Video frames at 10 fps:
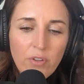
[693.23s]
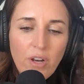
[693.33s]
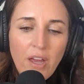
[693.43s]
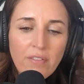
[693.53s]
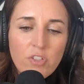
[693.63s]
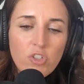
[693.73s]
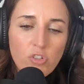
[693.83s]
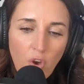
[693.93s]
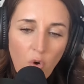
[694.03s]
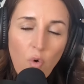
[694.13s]
you to have
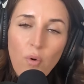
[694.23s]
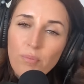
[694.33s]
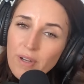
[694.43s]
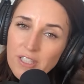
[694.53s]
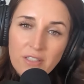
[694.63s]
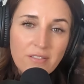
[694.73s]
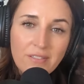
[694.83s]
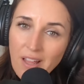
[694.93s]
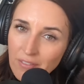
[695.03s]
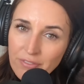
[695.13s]
so much
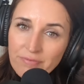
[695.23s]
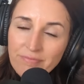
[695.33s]
love